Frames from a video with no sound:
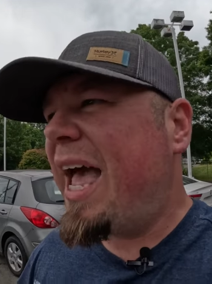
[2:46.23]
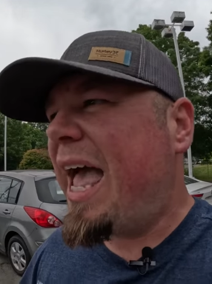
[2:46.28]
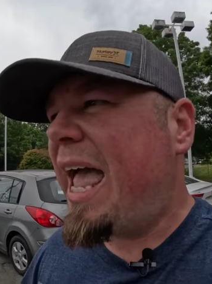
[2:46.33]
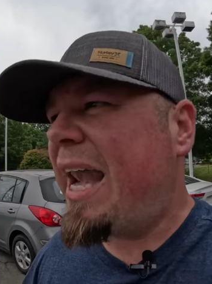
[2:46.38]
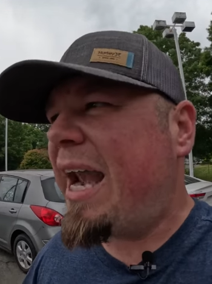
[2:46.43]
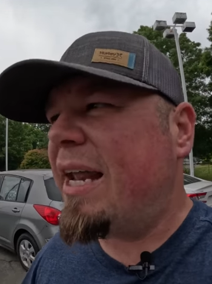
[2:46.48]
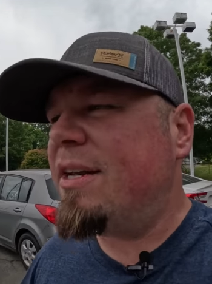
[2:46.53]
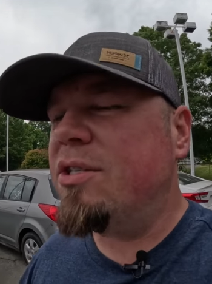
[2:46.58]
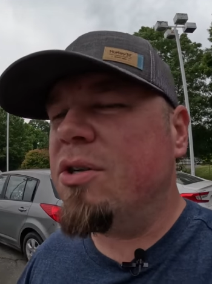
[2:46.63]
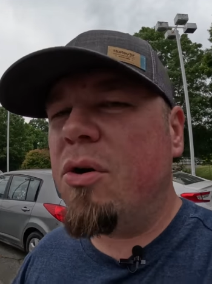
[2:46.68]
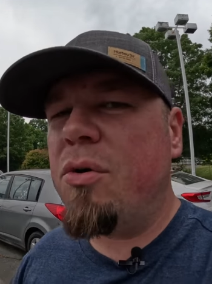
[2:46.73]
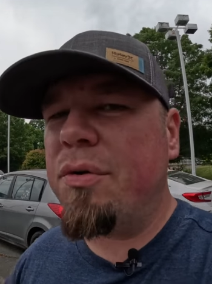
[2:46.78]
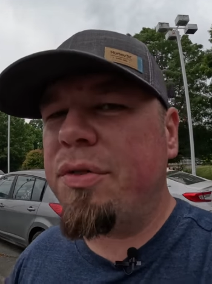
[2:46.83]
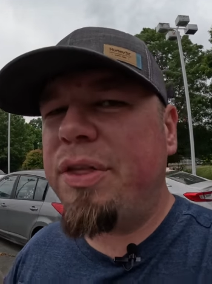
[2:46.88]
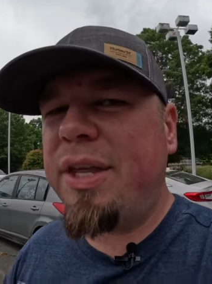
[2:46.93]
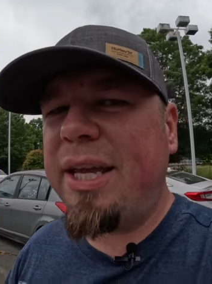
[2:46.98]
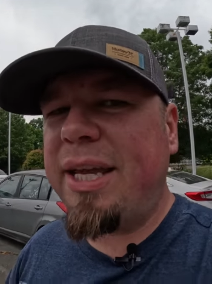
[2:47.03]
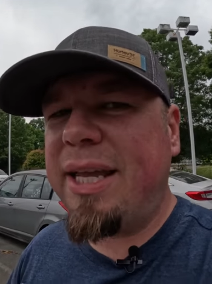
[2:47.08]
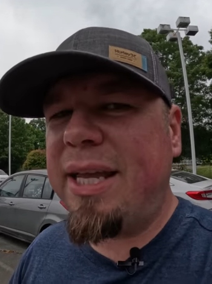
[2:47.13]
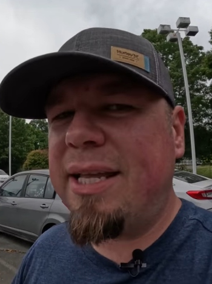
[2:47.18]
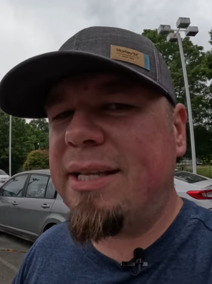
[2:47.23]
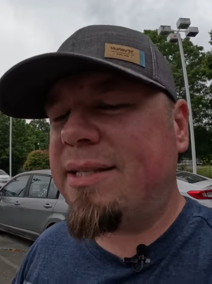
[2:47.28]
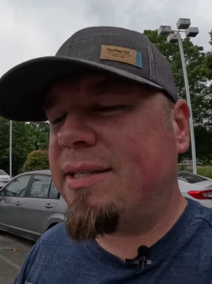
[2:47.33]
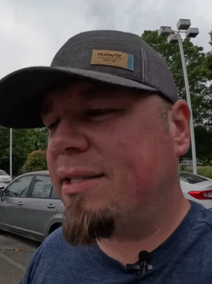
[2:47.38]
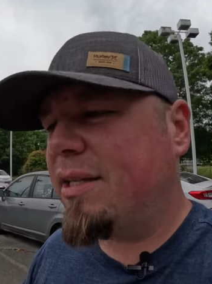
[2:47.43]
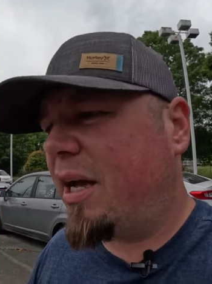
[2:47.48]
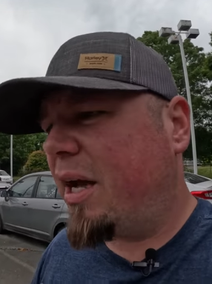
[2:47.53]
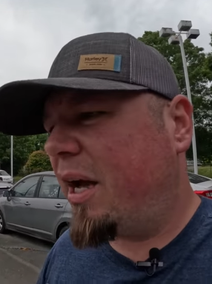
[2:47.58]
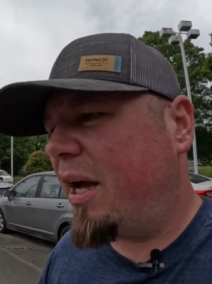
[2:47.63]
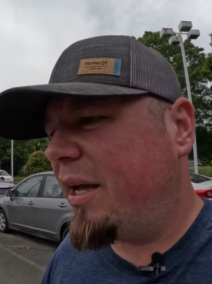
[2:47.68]
and I don't think it's
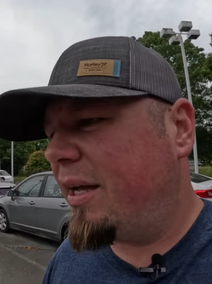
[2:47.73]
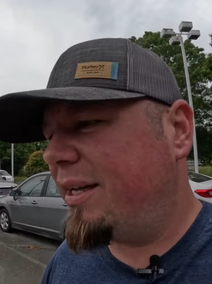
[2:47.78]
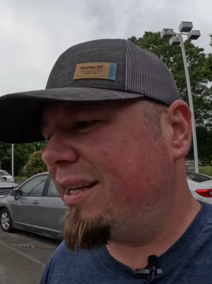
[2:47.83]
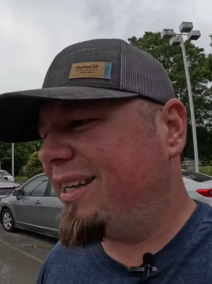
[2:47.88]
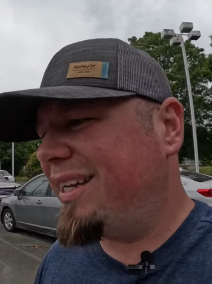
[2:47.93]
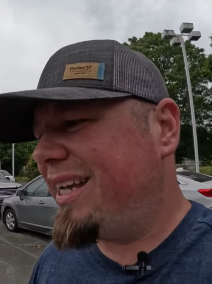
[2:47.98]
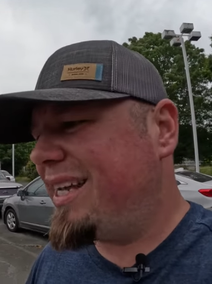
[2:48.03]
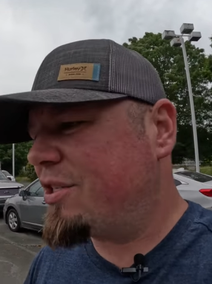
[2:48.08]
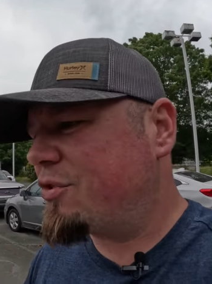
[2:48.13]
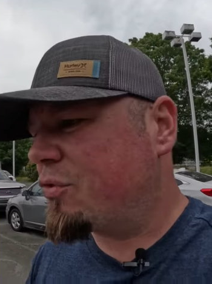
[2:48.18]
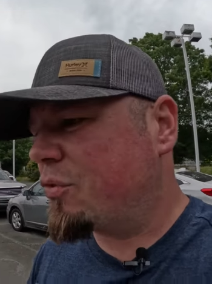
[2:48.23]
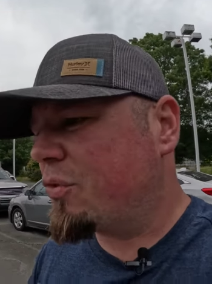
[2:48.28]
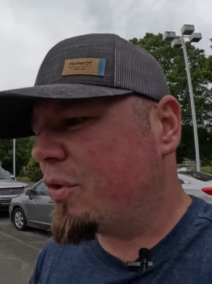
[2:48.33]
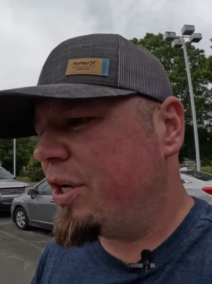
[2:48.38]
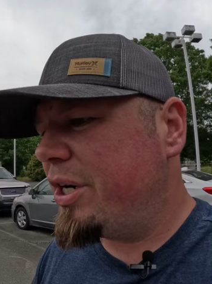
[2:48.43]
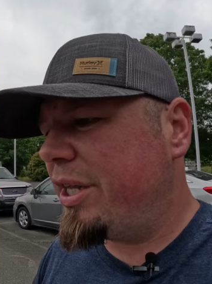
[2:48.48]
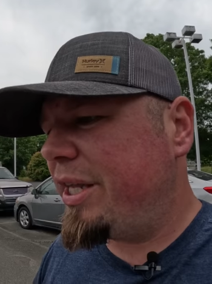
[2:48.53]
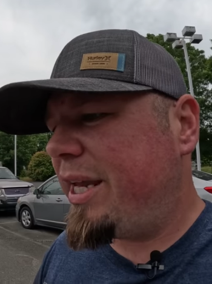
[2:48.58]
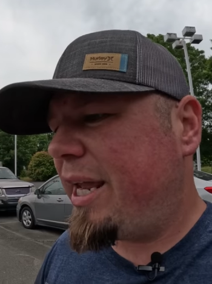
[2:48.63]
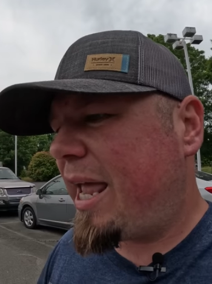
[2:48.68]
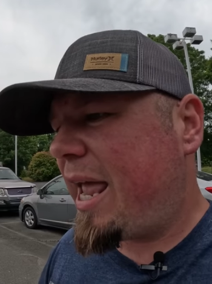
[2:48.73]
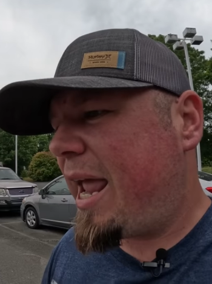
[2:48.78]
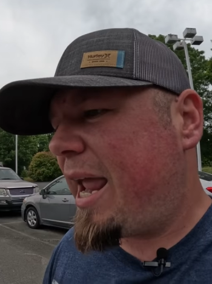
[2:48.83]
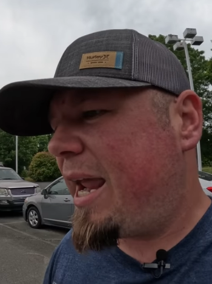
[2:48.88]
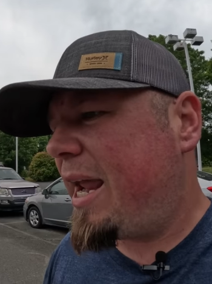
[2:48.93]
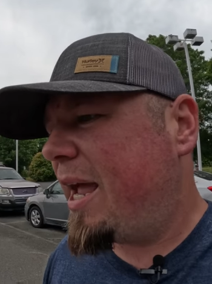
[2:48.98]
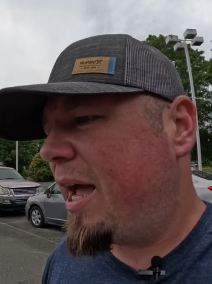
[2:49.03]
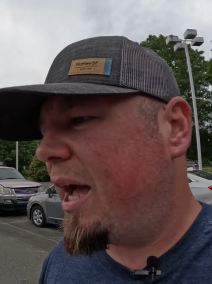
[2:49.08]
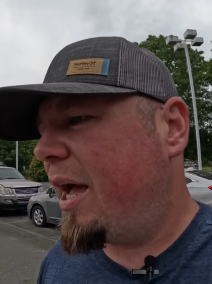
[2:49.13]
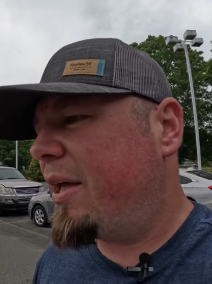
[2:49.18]
uh, it's really
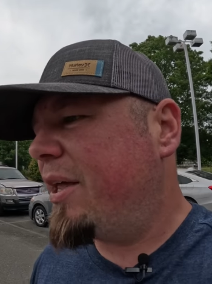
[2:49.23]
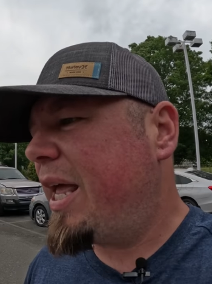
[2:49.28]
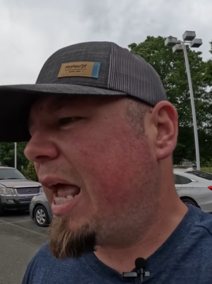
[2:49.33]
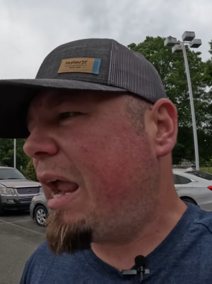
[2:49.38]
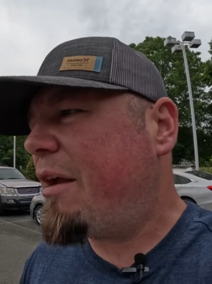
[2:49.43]
a uh,